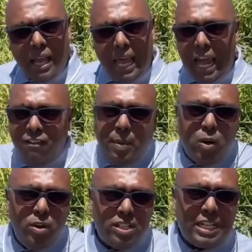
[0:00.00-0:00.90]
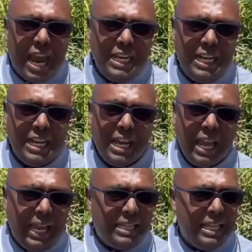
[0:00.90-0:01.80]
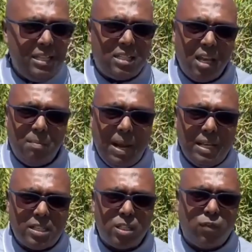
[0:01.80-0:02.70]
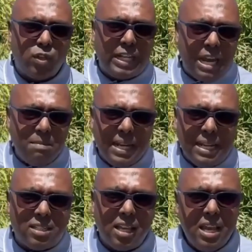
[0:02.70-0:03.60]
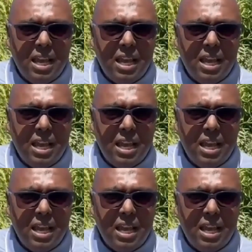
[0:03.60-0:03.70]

and I've been only standing at these places for 10 minutes.